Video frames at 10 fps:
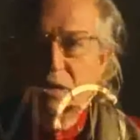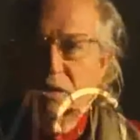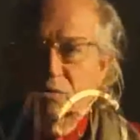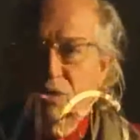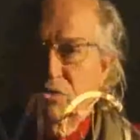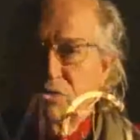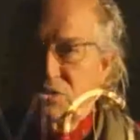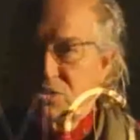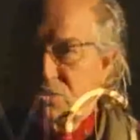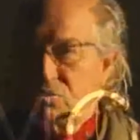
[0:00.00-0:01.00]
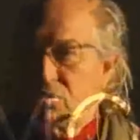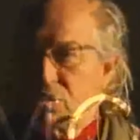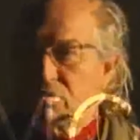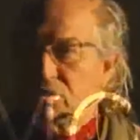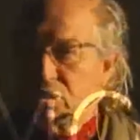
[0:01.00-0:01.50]
what was the story
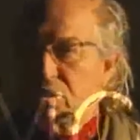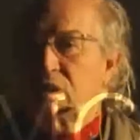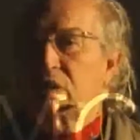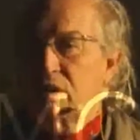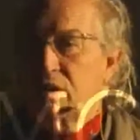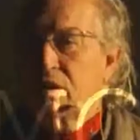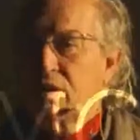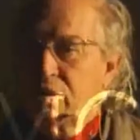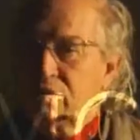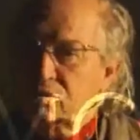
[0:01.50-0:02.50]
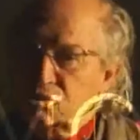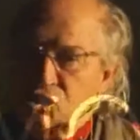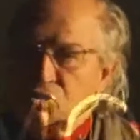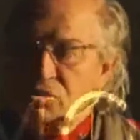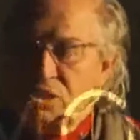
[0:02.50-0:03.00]
of
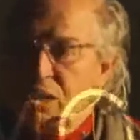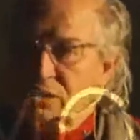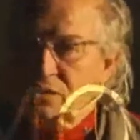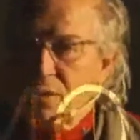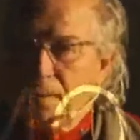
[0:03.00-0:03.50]
Jesus Christ.